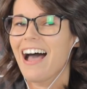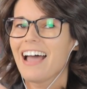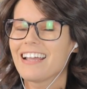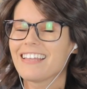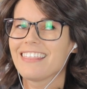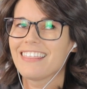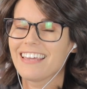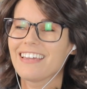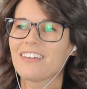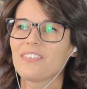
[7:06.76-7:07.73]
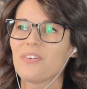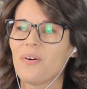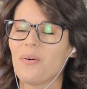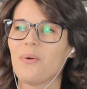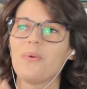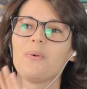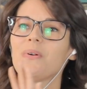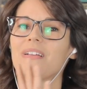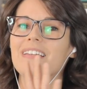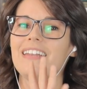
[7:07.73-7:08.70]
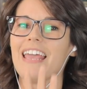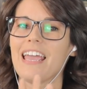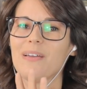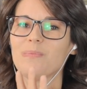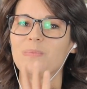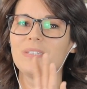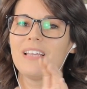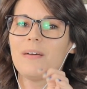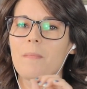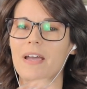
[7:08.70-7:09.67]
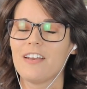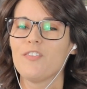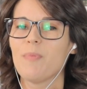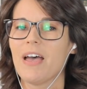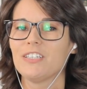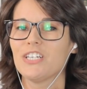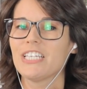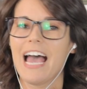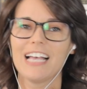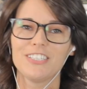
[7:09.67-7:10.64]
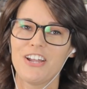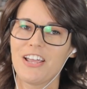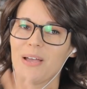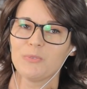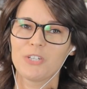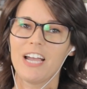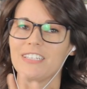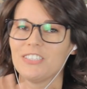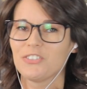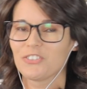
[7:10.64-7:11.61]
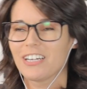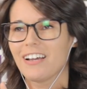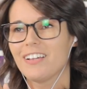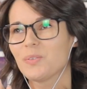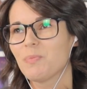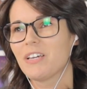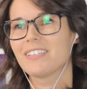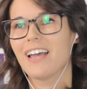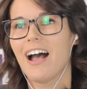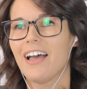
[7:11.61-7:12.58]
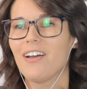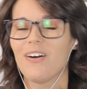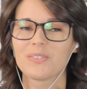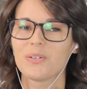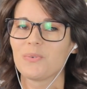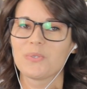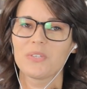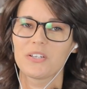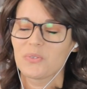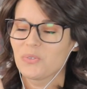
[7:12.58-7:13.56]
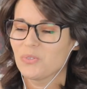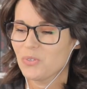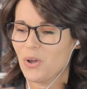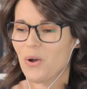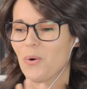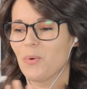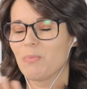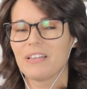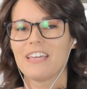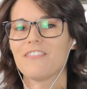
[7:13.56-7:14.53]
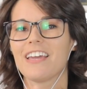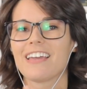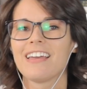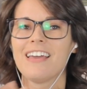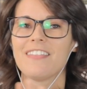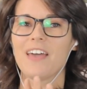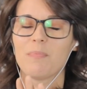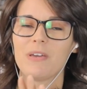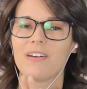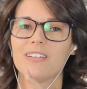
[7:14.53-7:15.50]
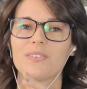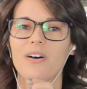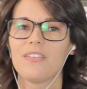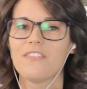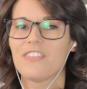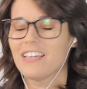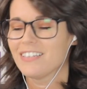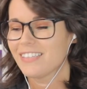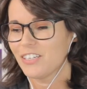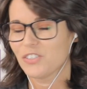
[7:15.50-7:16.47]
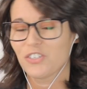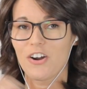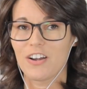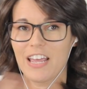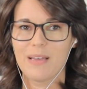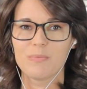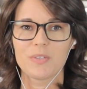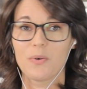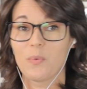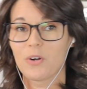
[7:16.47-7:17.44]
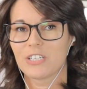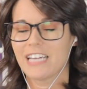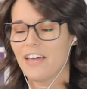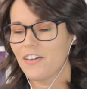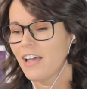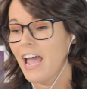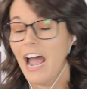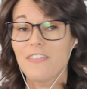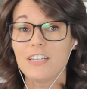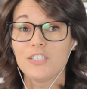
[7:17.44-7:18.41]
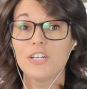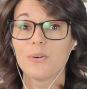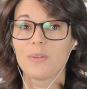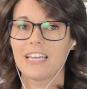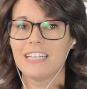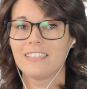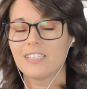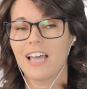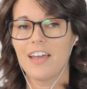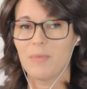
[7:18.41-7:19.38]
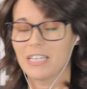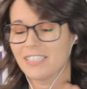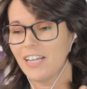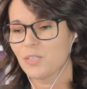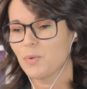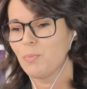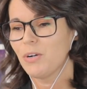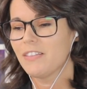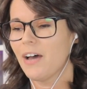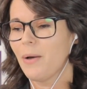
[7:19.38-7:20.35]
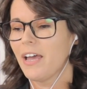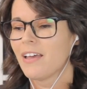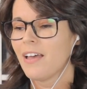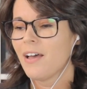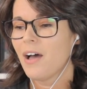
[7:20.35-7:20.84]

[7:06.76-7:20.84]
I think the whole names might have been just SJM trying to trick us, because I also was like so believing that because all of these like star names like work together, and they do, like it does kind of make sense when you put it that way.